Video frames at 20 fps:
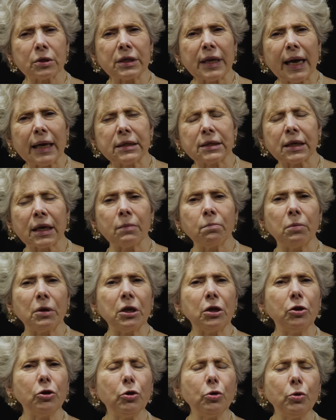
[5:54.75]
sex can
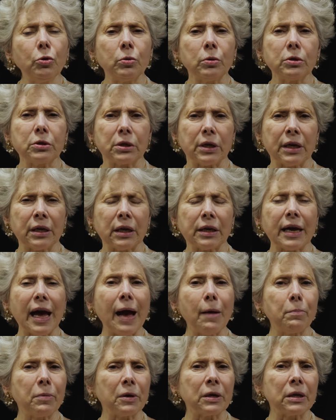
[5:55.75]
be used in a
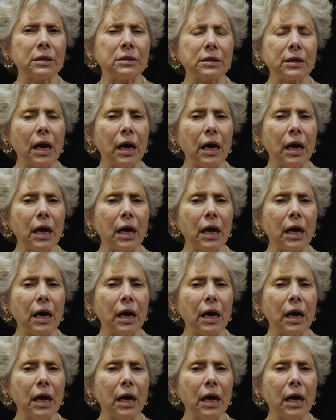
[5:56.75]
capitalist